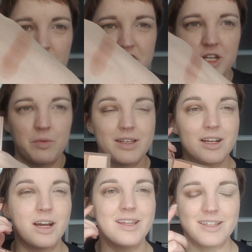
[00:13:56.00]
shimmery. It's
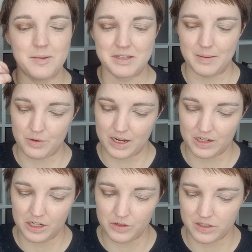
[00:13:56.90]
kind of the same as that brown.
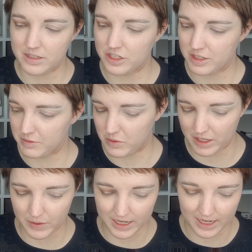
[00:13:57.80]
It loses its shimmer quite
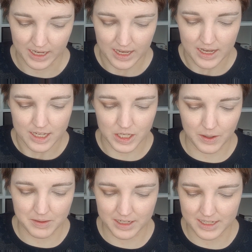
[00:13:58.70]
quickly. So
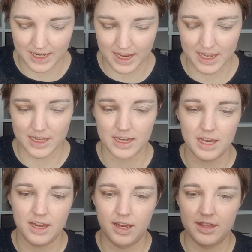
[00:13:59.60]
I'm going to take,
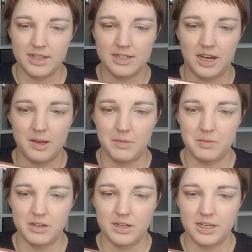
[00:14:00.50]
this time I'm
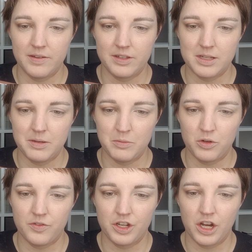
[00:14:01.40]
going to give this a bit more
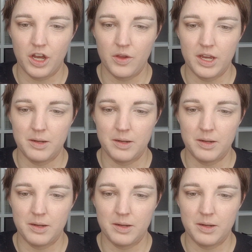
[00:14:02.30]
of a go, and